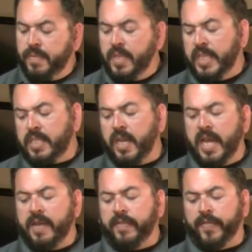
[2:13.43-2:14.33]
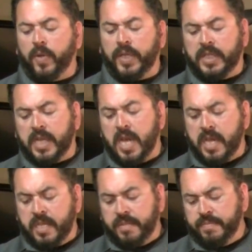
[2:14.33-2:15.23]
It's going to have a folding
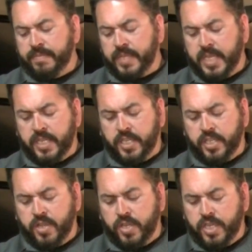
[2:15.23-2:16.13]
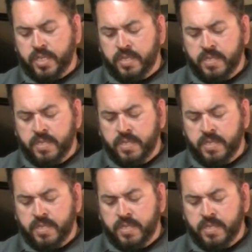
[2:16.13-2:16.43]
stock, like I just showed you,